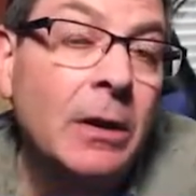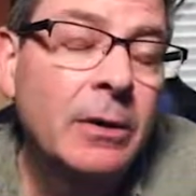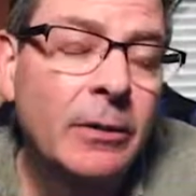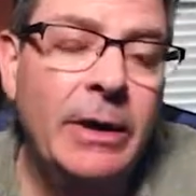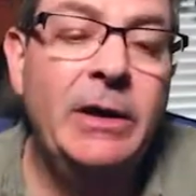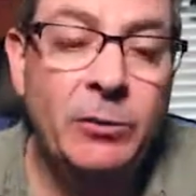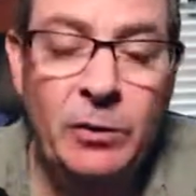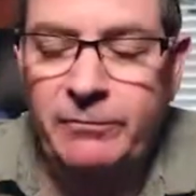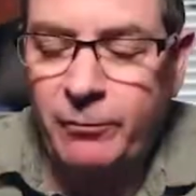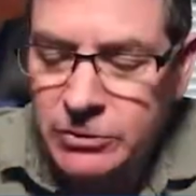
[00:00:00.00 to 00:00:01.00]
right, and
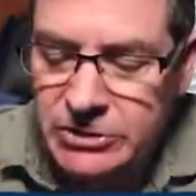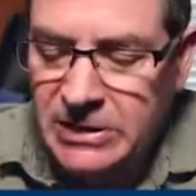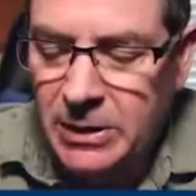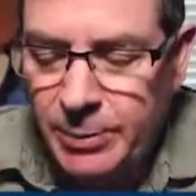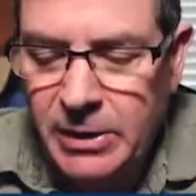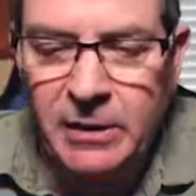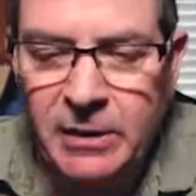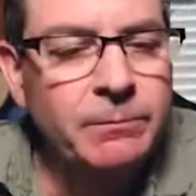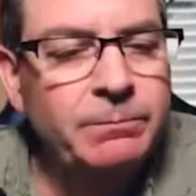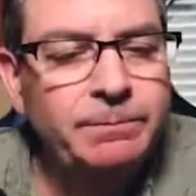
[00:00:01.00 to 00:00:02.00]
reinforcing that behavior.